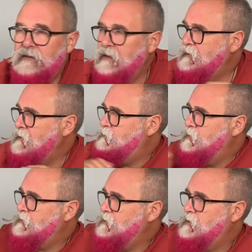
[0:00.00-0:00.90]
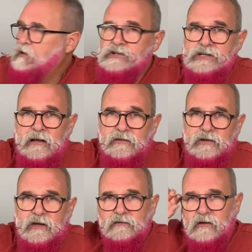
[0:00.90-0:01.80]
and then you can put a color gel
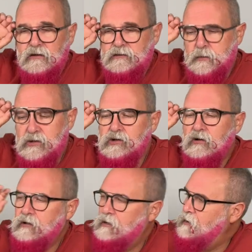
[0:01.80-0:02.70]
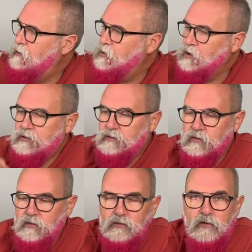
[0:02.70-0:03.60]
to give a special look
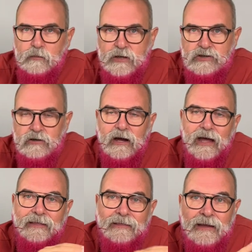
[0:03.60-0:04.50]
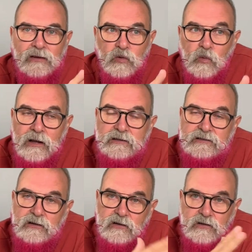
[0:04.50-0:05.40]
to your picture, and then you will
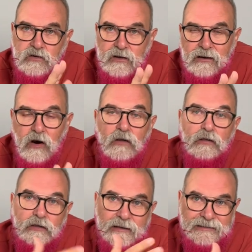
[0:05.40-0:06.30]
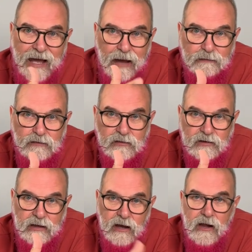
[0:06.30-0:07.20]
start doing other things after,
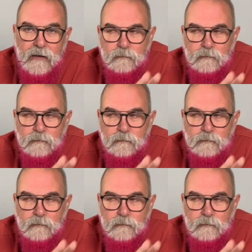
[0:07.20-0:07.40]
okay?